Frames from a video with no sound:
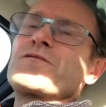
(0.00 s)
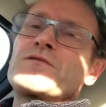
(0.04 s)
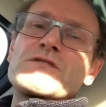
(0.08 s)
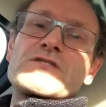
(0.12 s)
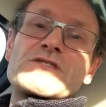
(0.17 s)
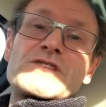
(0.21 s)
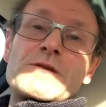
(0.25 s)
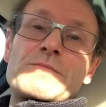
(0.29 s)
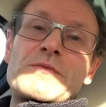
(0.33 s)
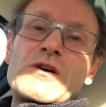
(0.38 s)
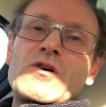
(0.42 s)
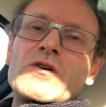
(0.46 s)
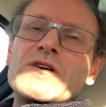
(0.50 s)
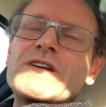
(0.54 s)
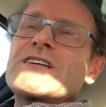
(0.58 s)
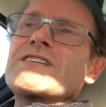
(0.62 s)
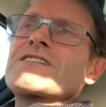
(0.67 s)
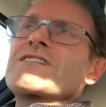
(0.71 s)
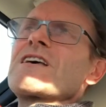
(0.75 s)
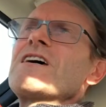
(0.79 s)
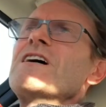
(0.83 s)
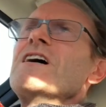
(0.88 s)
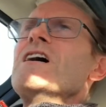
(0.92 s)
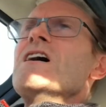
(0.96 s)
to be
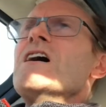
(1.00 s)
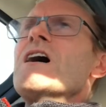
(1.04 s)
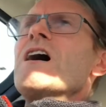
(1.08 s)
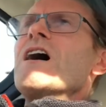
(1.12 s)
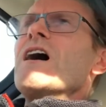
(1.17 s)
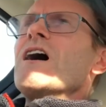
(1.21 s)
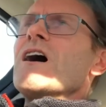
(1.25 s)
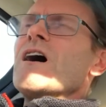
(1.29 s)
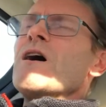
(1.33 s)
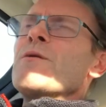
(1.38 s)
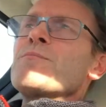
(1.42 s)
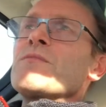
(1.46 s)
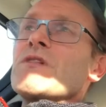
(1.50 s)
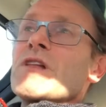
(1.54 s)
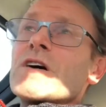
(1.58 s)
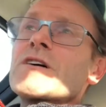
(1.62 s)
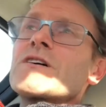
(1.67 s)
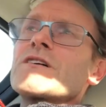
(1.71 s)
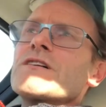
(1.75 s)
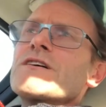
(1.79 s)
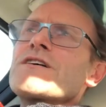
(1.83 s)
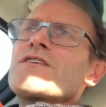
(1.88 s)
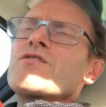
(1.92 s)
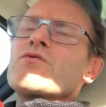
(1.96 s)
honest.
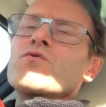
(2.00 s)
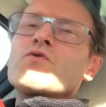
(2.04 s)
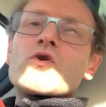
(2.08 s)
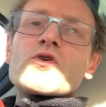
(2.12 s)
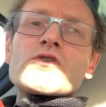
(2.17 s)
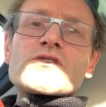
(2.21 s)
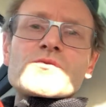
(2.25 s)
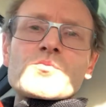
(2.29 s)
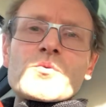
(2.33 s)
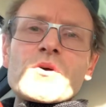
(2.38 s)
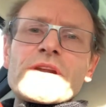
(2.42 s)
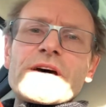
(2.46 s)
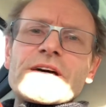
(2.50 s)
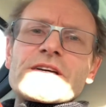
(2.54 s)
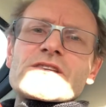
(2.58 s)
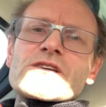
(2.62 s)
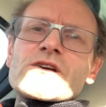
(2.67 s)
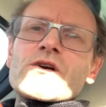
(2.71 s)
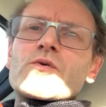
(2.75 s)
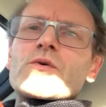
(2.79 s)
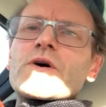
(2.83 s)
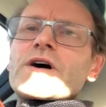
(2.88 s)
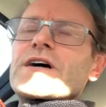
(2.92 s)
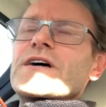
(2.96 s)
Luckily the roads were nice
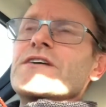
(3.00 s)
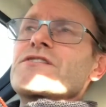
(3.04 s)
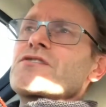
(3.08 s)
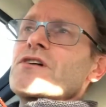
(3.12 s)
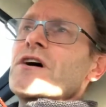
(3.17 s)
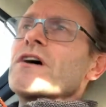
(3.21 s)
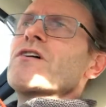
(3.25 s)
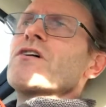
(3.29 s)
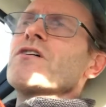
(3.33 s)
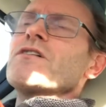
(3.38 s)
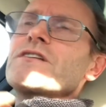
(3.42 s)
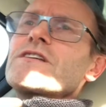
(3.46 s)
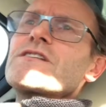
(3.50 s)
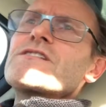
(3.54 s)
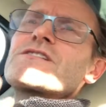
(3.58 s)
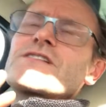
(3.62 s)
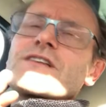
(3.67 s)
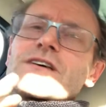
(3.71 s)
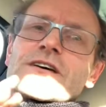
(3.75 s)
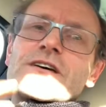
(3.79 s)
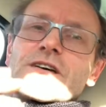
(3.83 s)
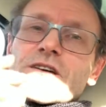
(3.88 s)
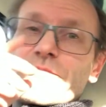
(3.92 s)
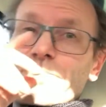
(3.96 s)
and quiet, so I got to
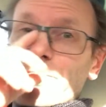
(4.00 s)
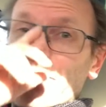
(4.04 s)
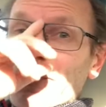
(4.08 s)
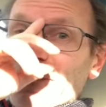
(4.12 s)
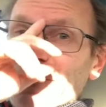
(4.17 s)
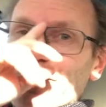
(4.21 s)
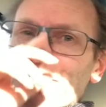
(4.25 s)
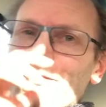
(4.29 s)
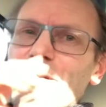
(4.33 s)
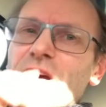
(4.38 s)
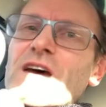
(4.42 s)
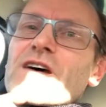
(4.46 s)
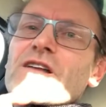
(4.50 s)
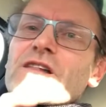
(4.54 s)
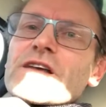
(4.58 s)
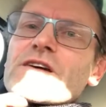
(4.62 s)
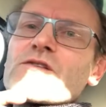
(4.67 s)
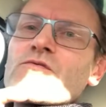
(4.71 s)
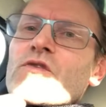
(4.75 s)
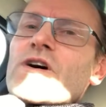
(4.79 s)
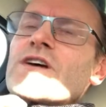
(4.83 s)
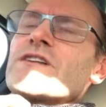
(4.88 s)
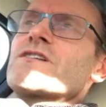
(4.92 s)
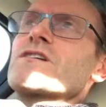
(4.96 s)
stick fairly
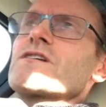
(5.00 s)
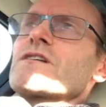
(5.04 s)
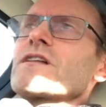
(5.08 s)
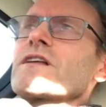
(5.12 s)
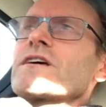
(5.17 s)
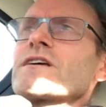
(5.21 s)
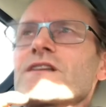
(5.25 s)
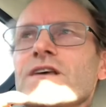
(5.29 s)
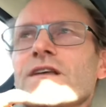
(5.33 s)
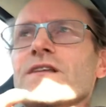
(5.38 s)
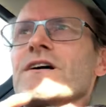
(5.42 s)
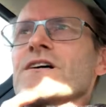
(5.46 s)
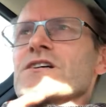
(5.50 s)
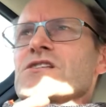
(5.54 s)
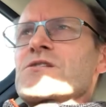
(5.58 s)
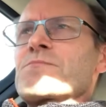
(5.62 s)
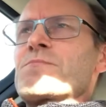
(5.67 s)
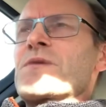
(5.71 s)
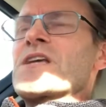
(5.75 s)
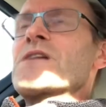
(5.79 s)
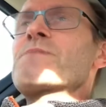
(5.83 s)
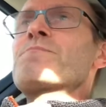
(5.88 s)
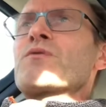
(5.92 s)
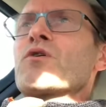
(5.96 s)
rigidly to that
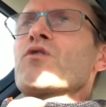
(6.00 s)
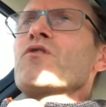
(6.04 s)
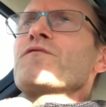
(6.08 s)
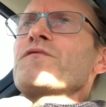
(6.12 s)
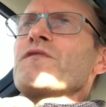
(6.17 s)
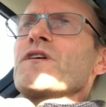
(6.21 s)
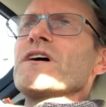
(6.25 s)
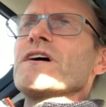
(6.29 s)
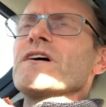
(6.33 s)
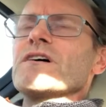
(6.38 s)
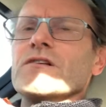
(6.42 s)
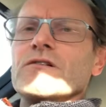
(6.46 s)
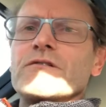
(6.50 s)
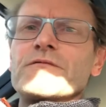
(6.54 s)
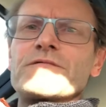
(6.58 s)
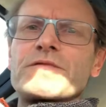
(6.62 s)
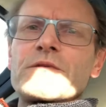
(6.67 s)
speed profile of